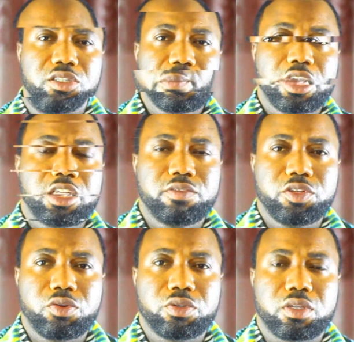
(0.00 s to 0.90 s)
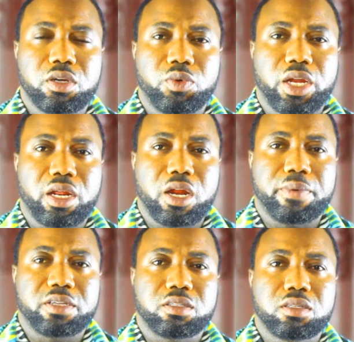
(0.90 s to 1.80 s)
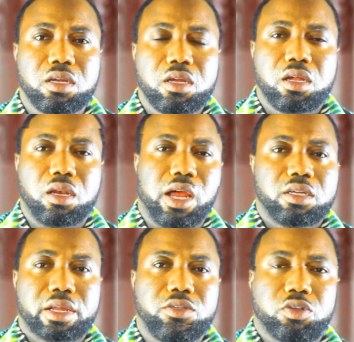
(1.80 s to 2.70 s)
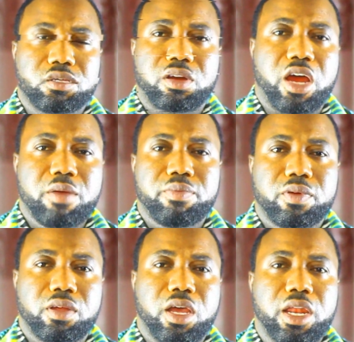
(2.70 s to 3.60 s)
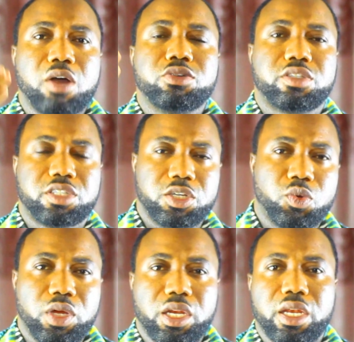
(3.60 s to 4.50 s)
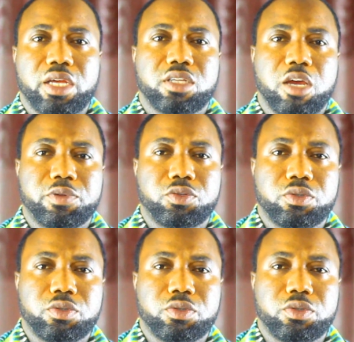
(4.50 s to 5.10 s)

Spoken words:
Share these videos with another person, like, subscribe, and I'll see you in the next episode.